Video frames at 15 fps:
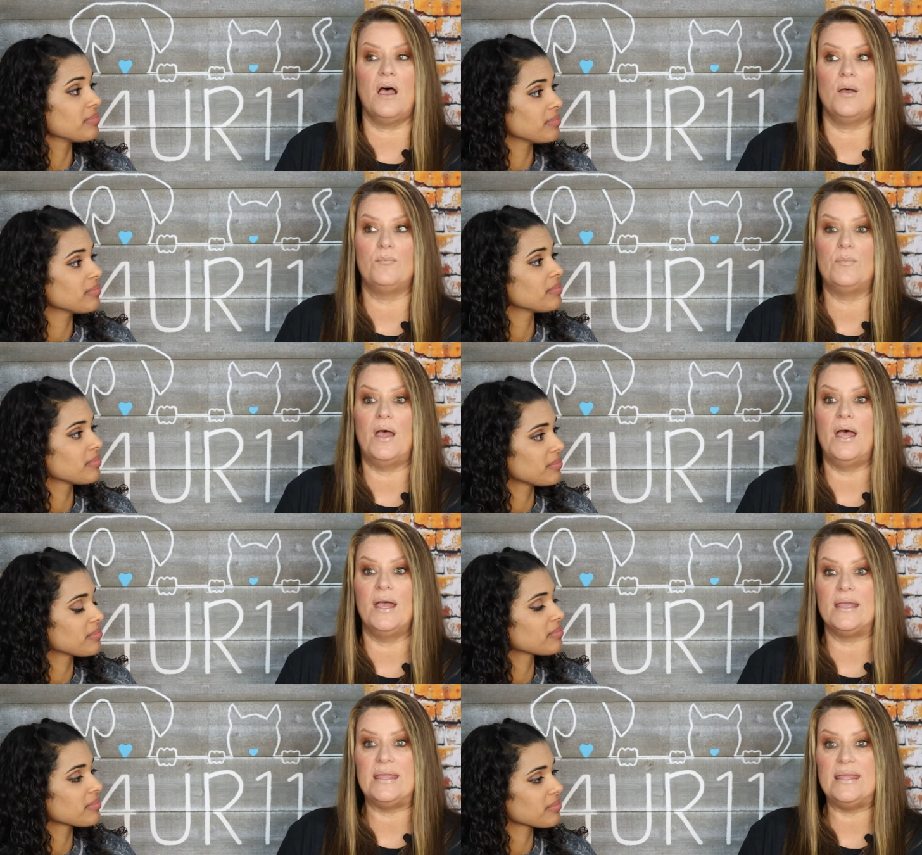Speaker 1: Mm -hmm. um,
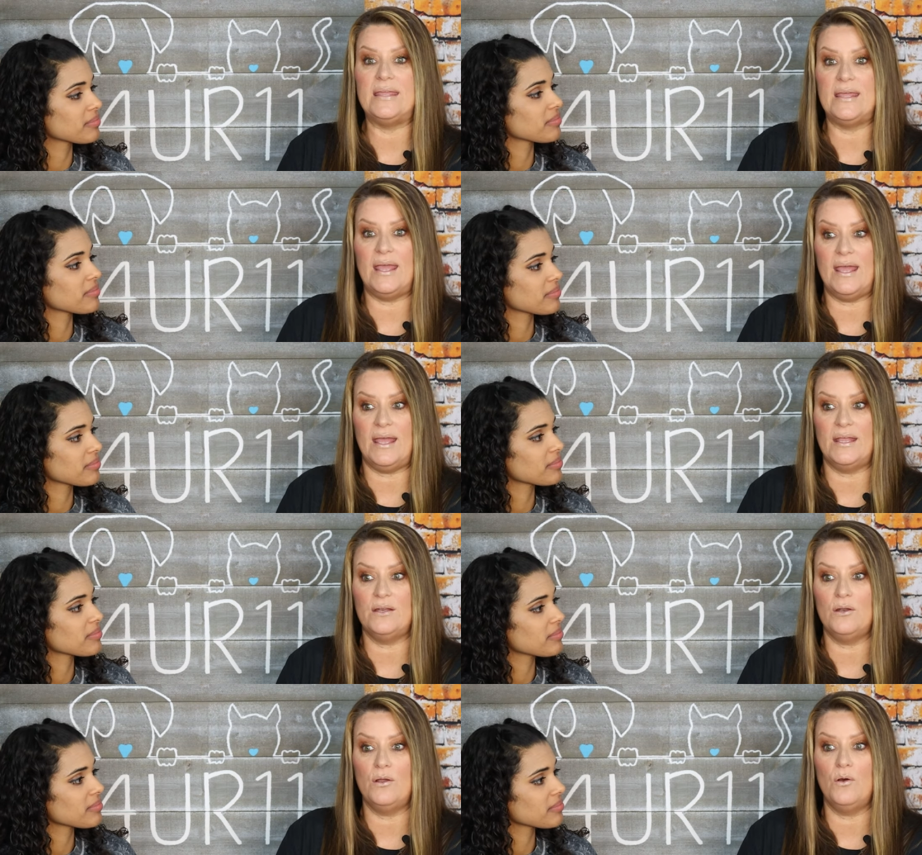
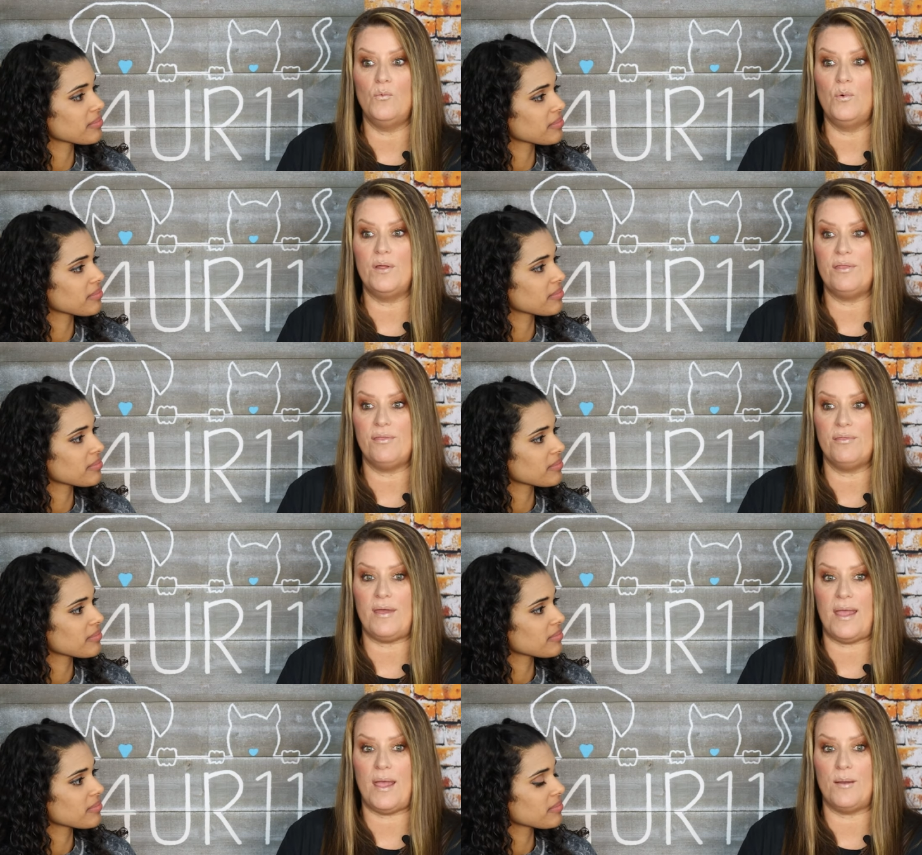again, with
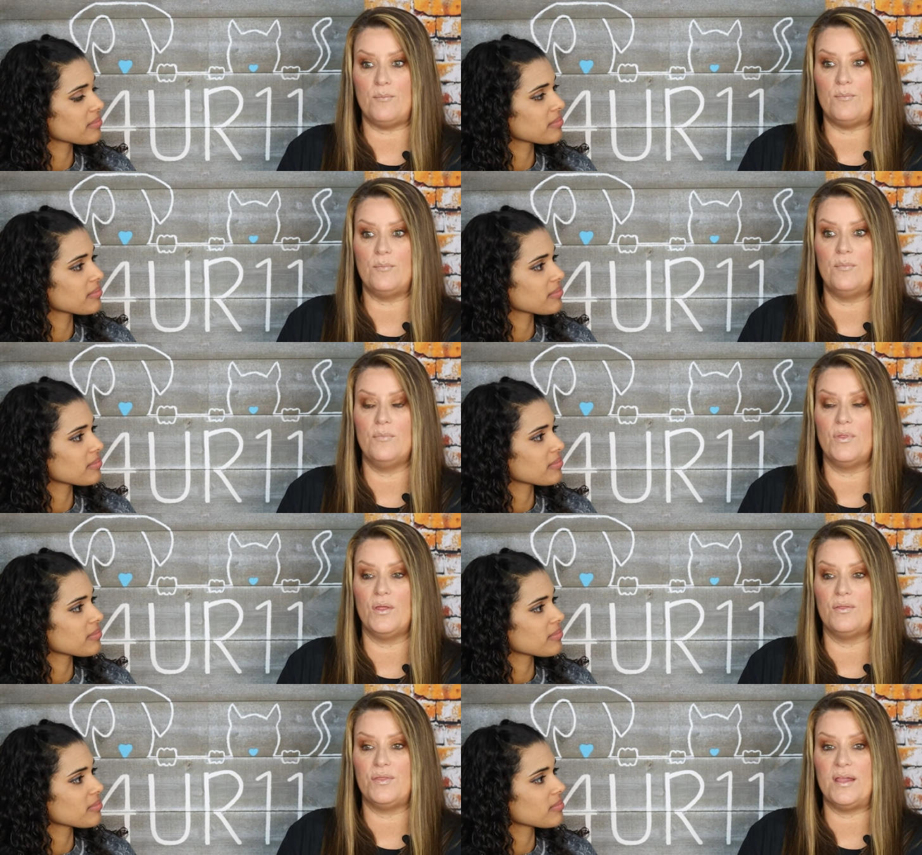them,
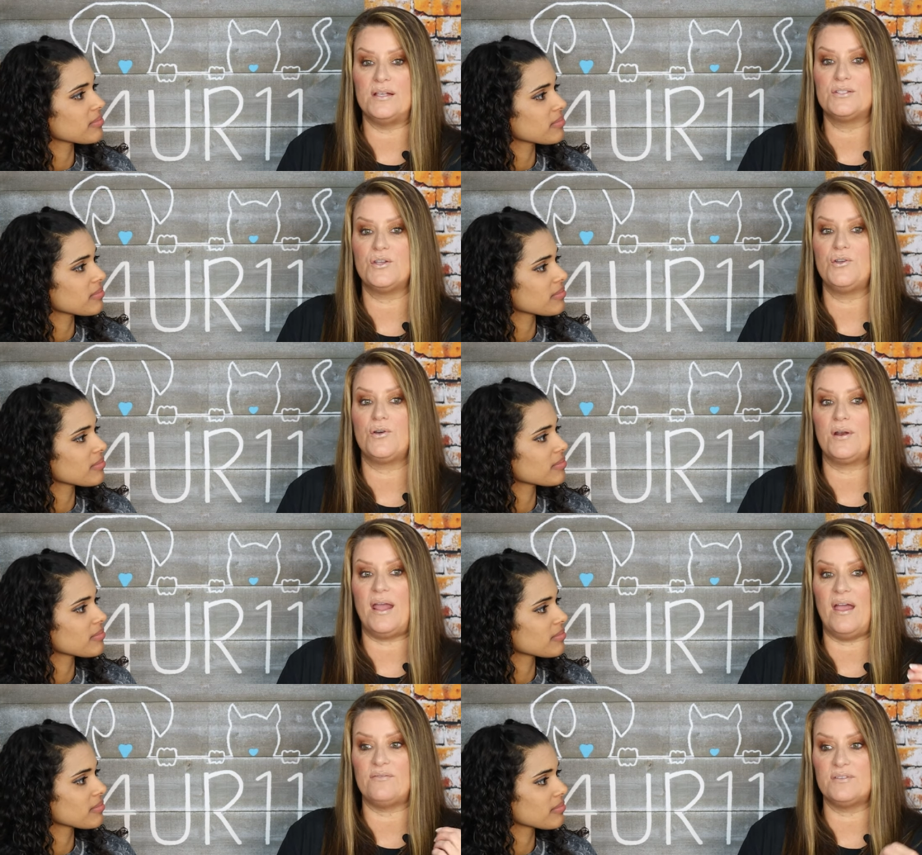the things that
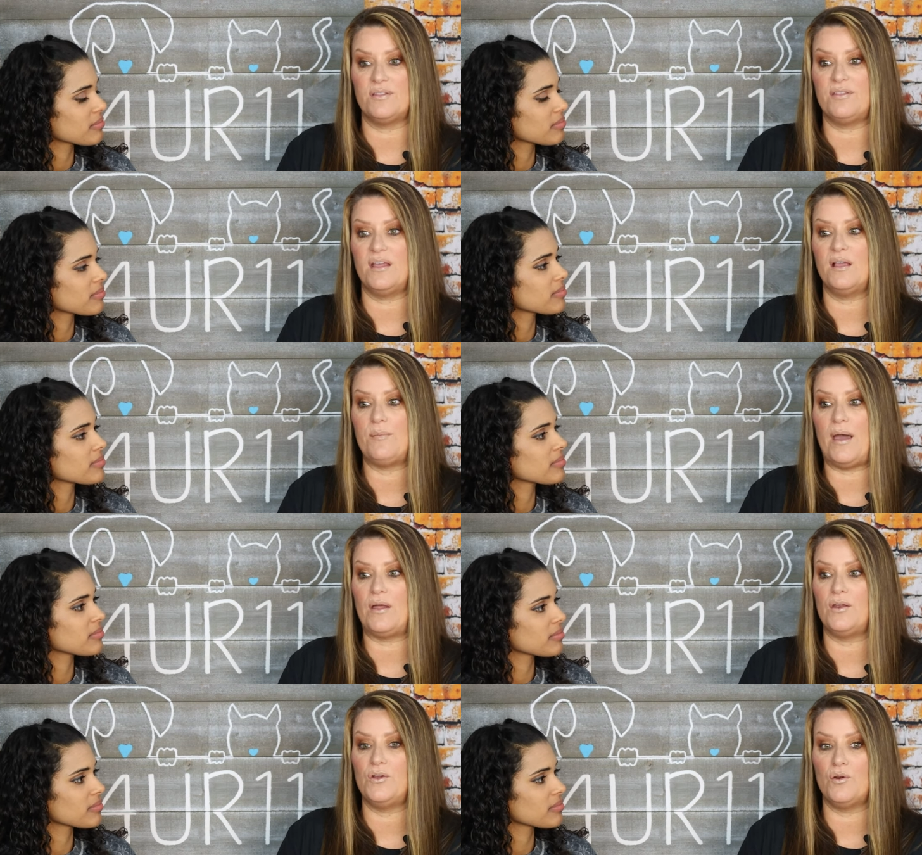you're going to have to think
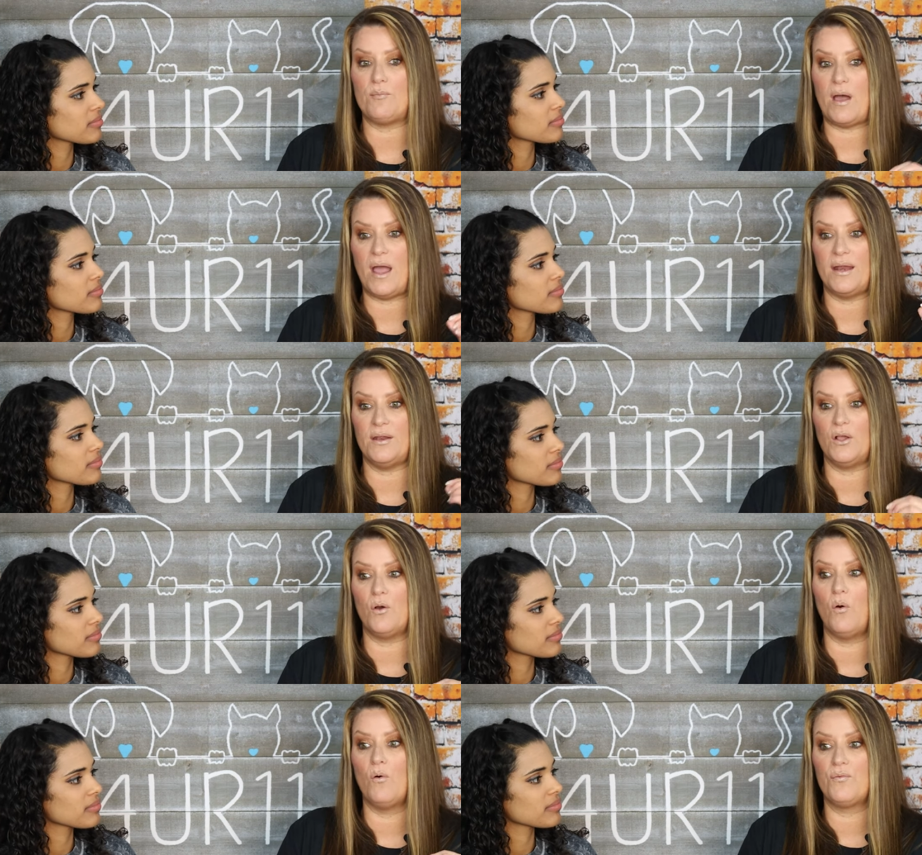about in your
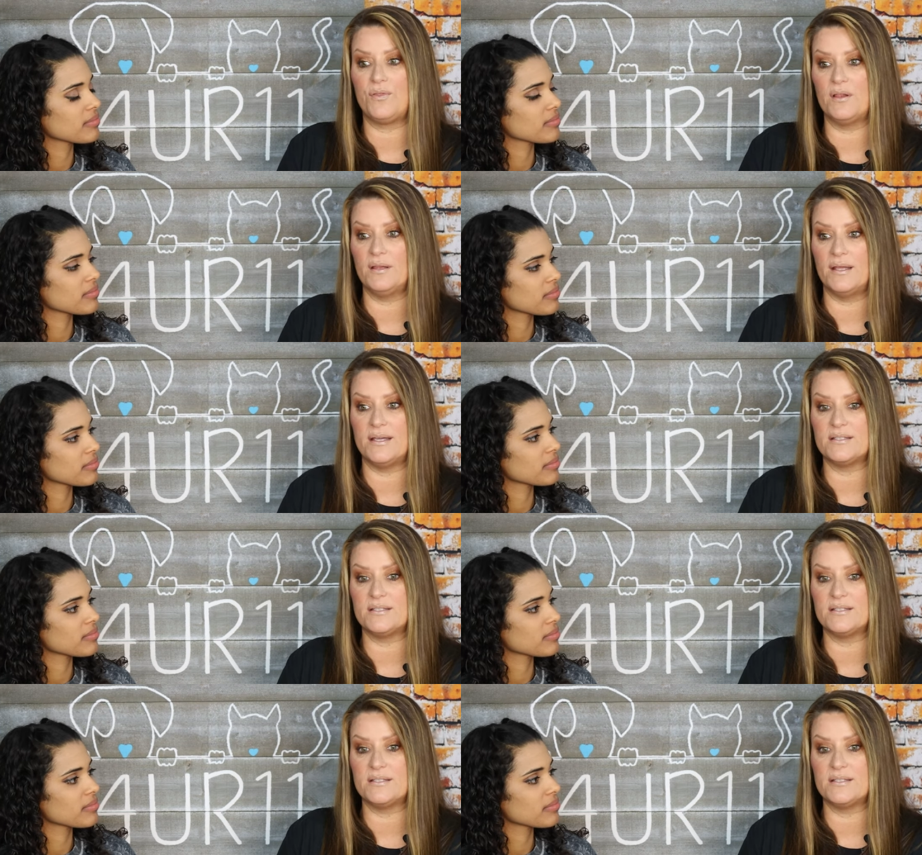mind and go over the